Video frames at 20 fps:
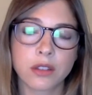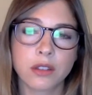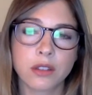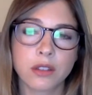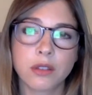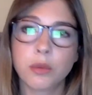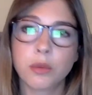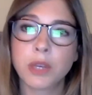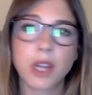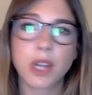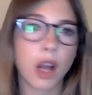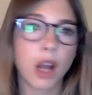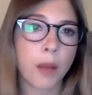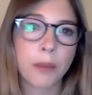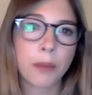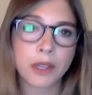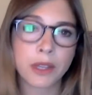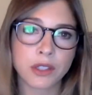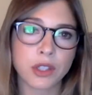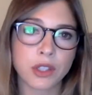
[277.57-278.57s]
We come
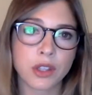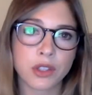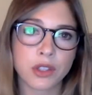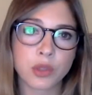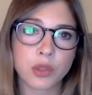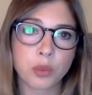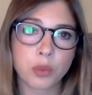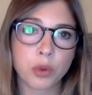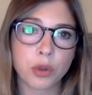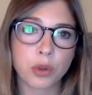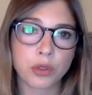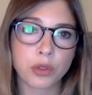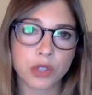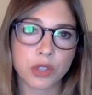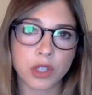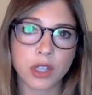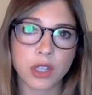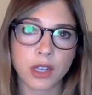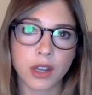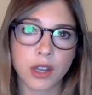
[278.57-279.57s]
into this world
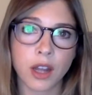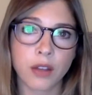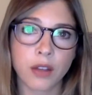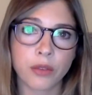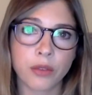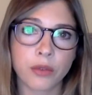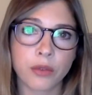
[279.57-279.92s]
good enough.